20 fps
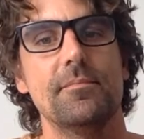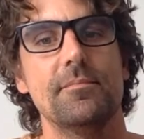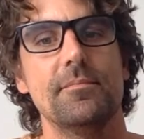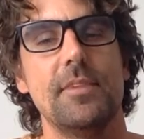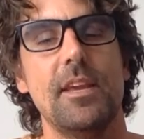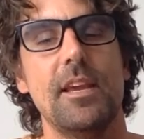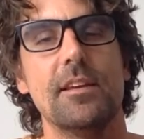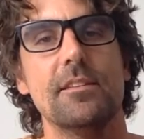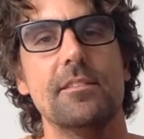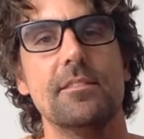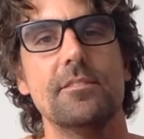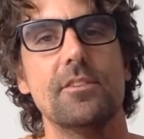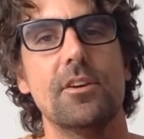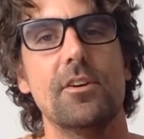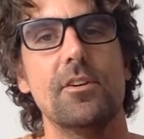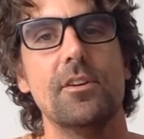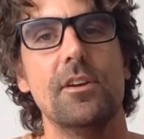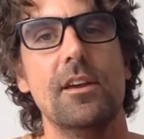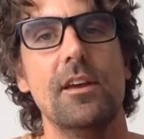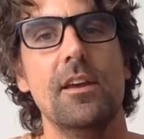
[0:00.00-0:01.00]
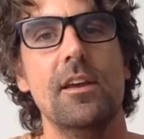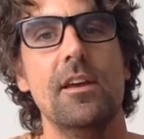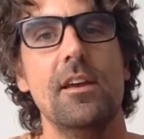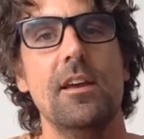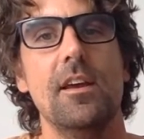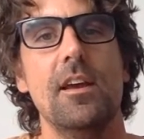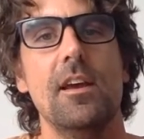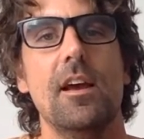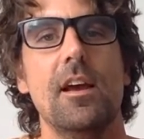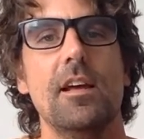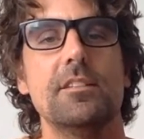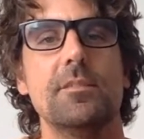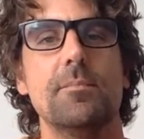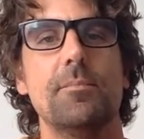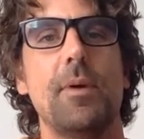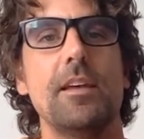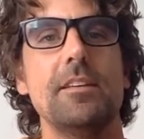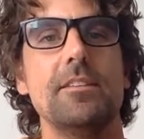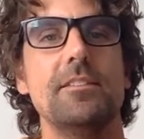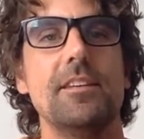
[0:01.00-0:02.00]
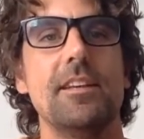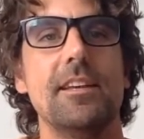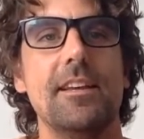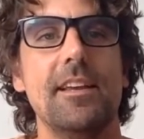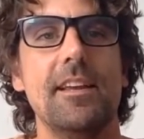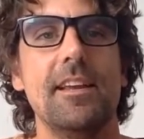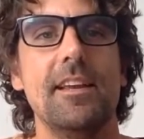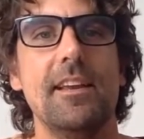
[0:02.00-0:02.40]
yeah, so that's a basic